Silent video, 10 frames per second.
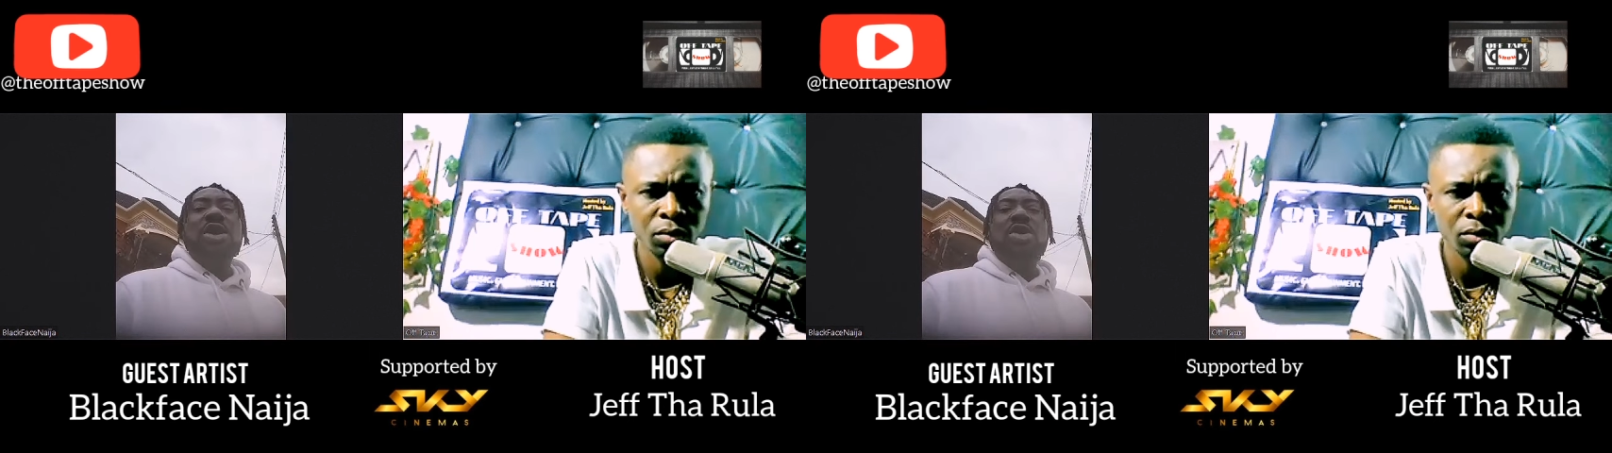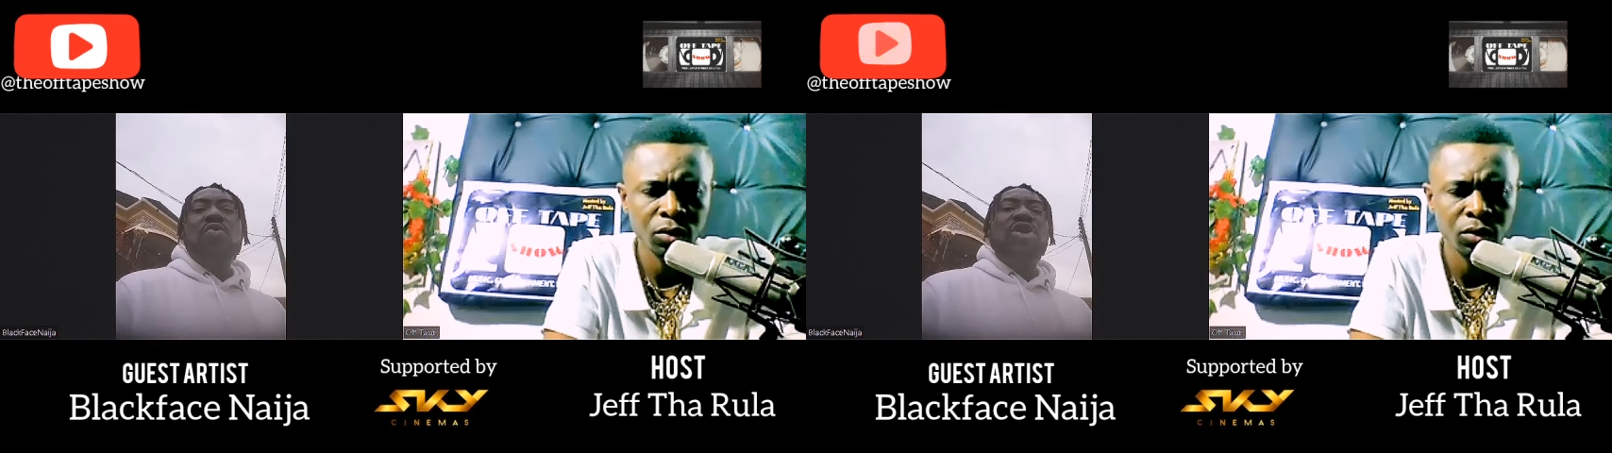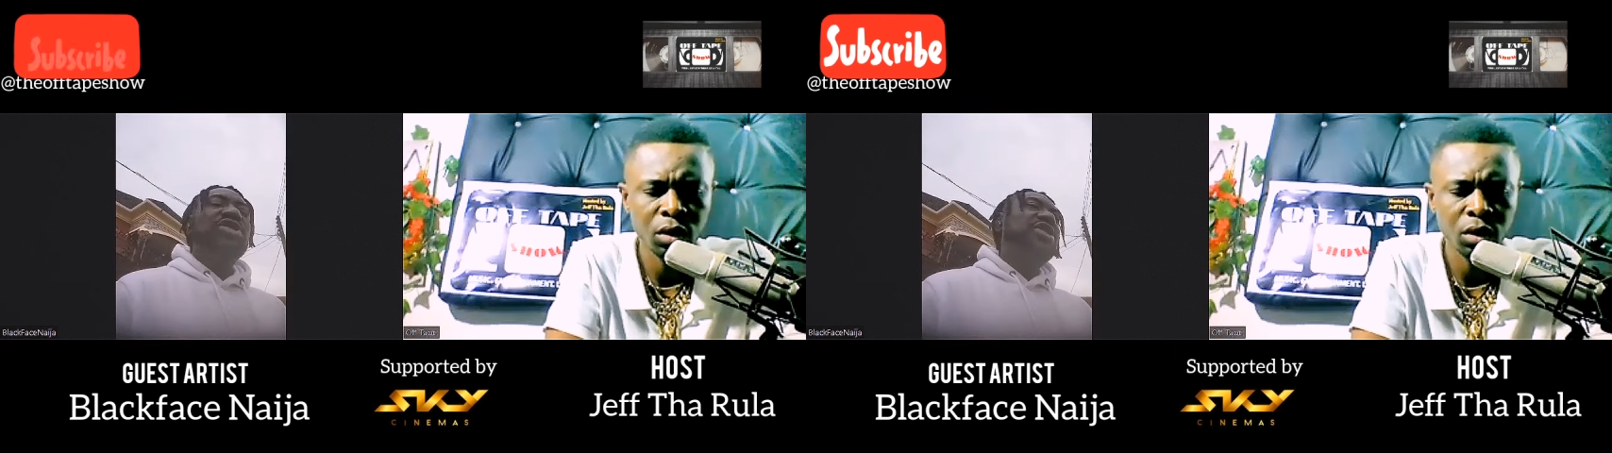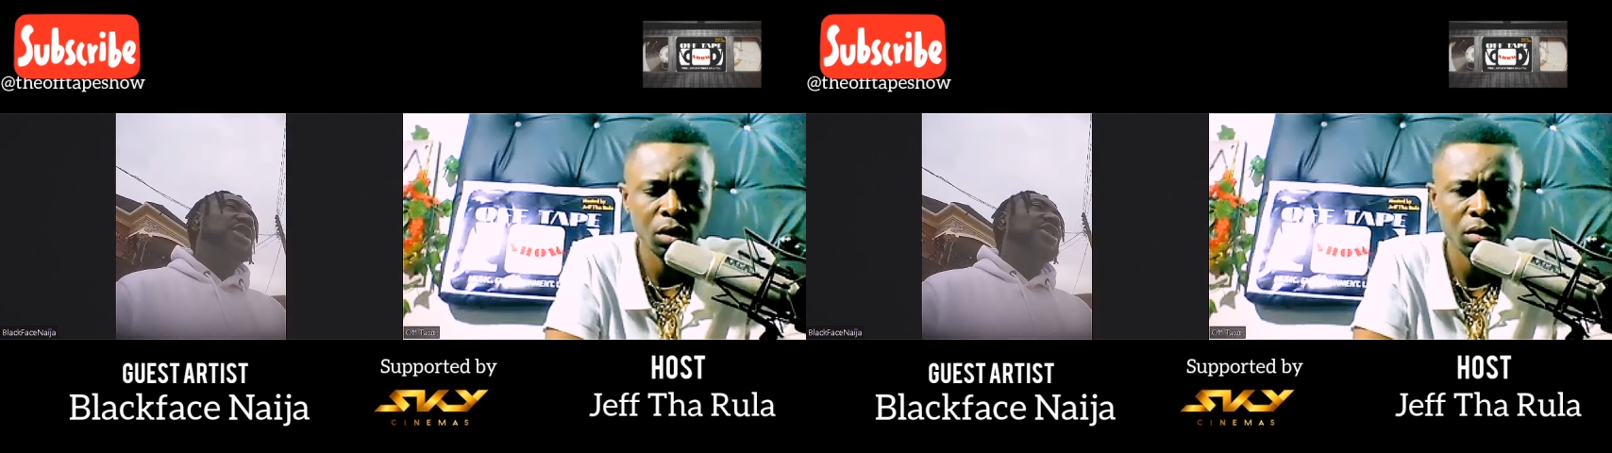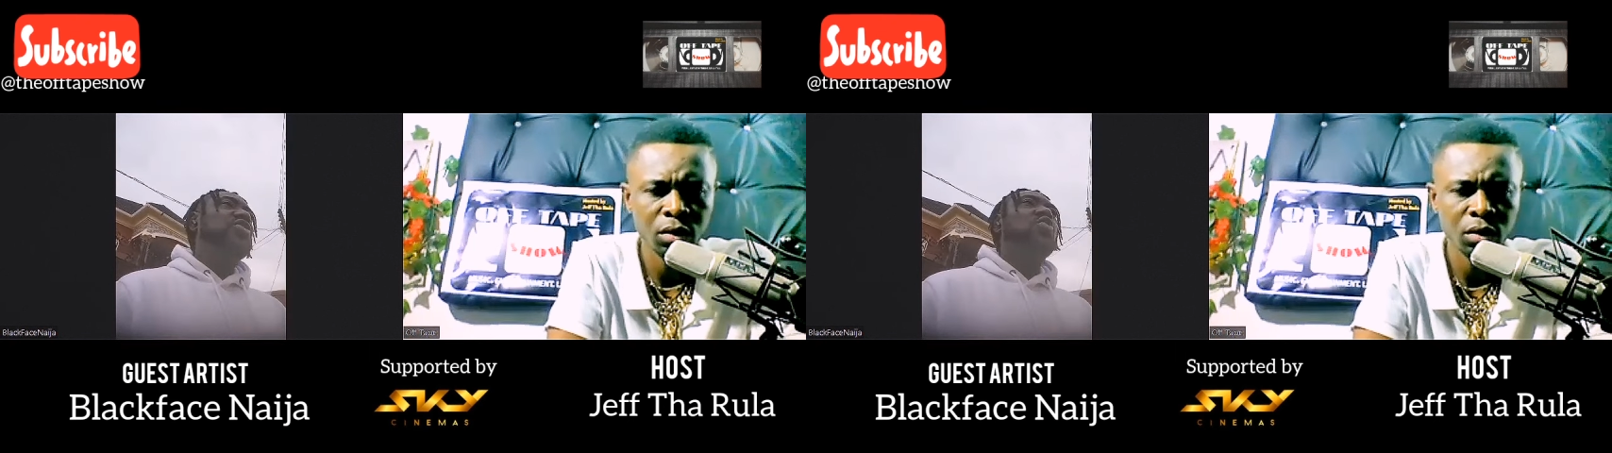Okay. What's
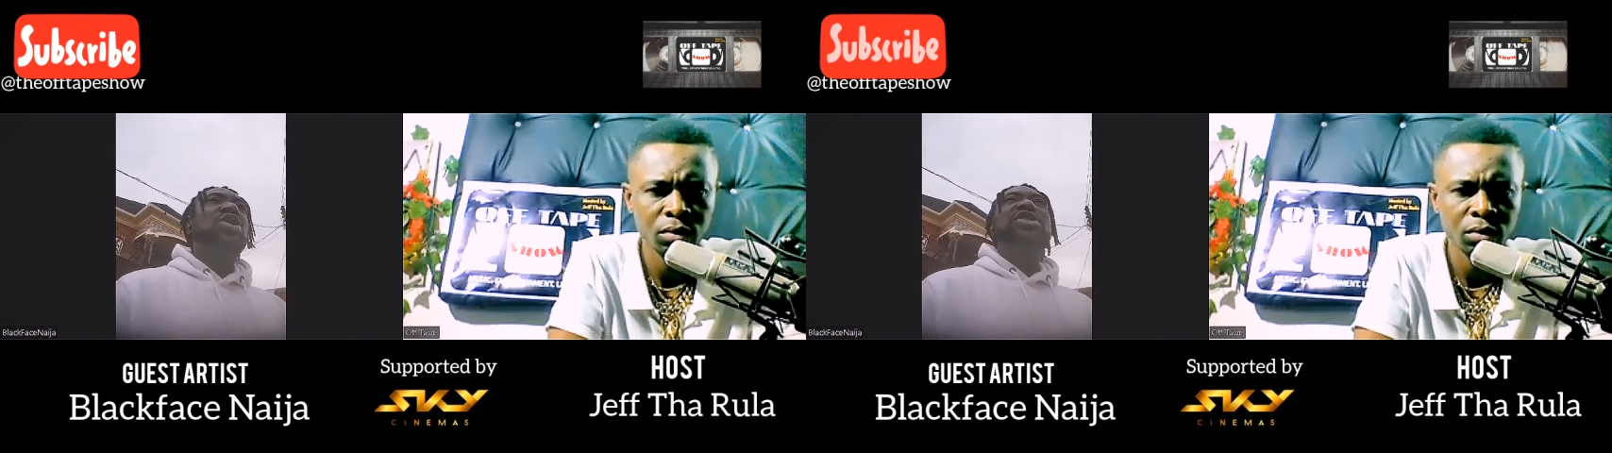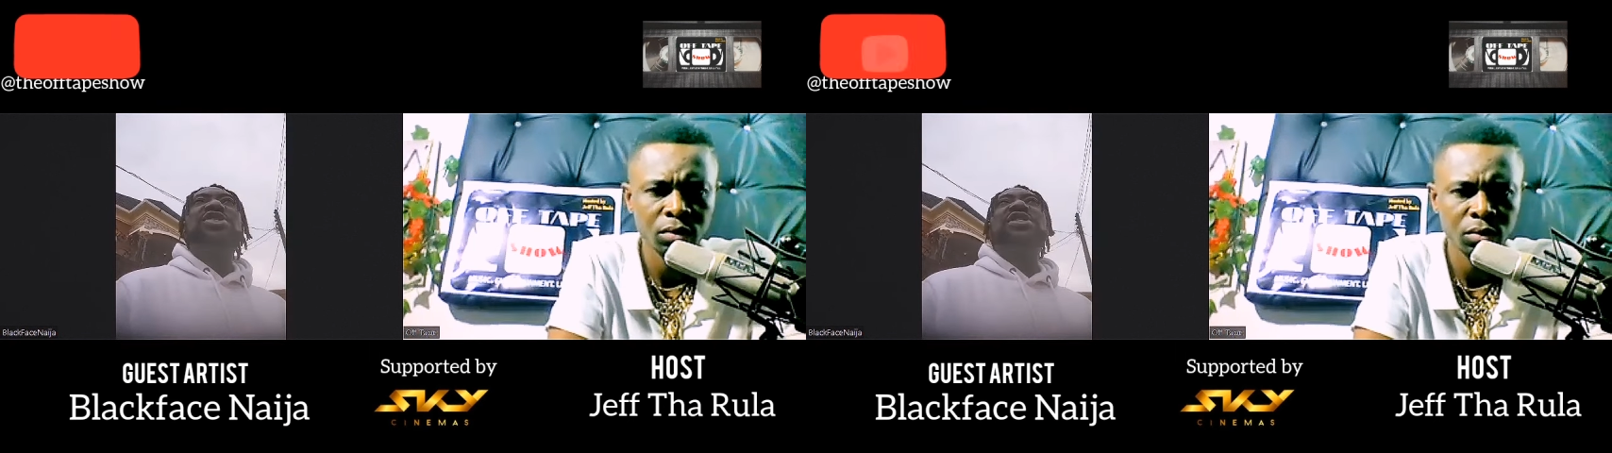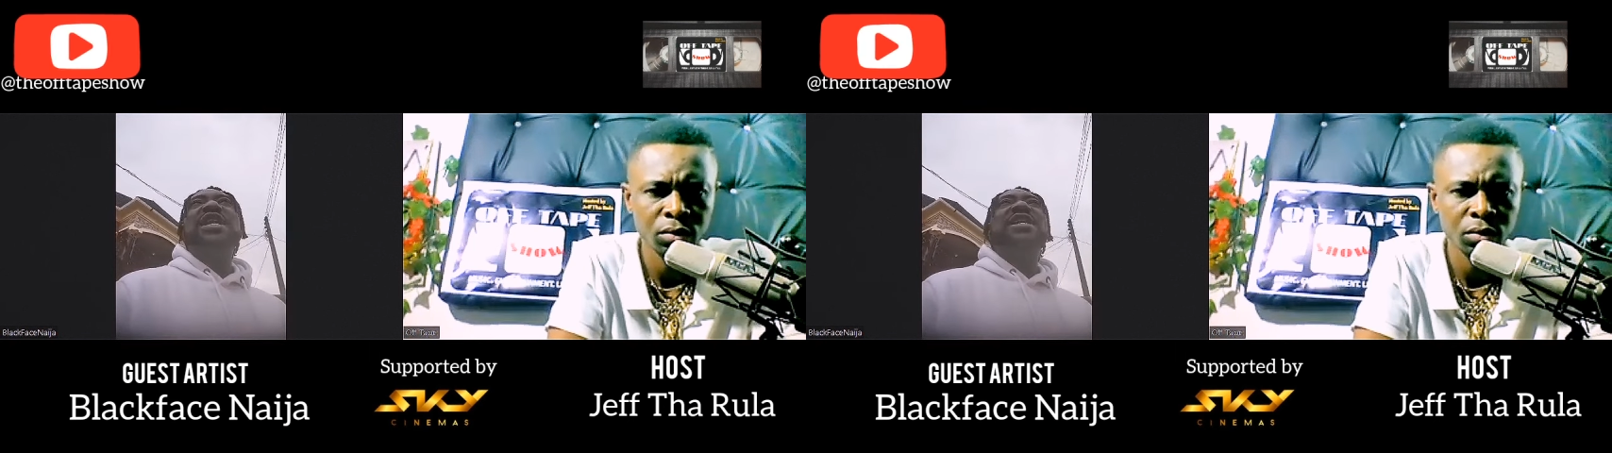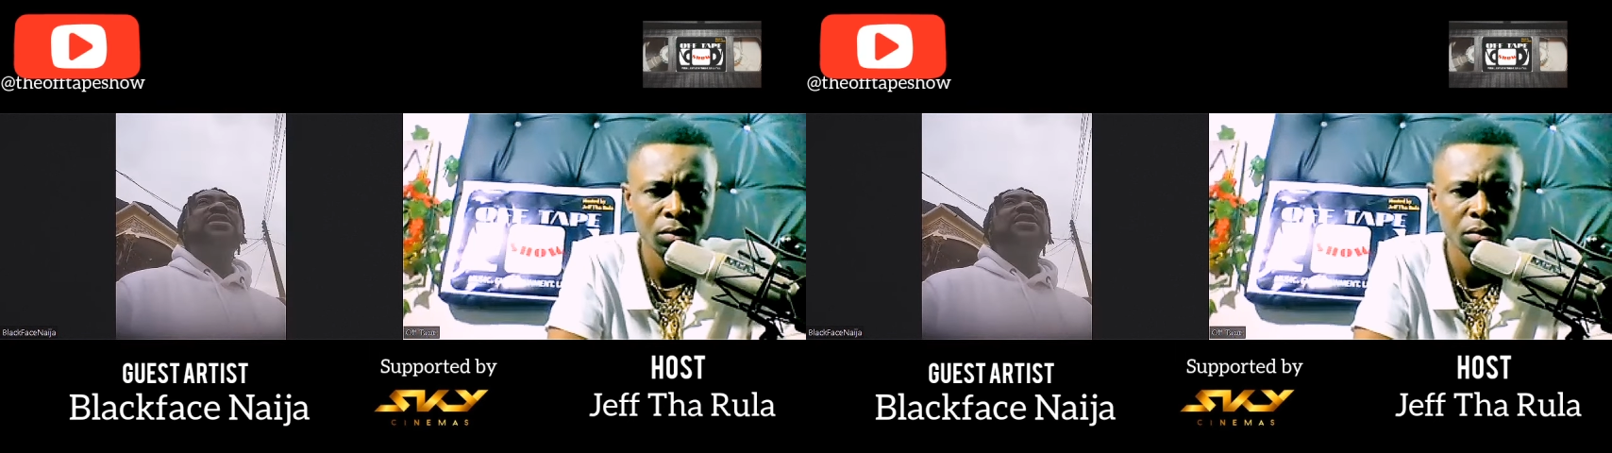this? What's that?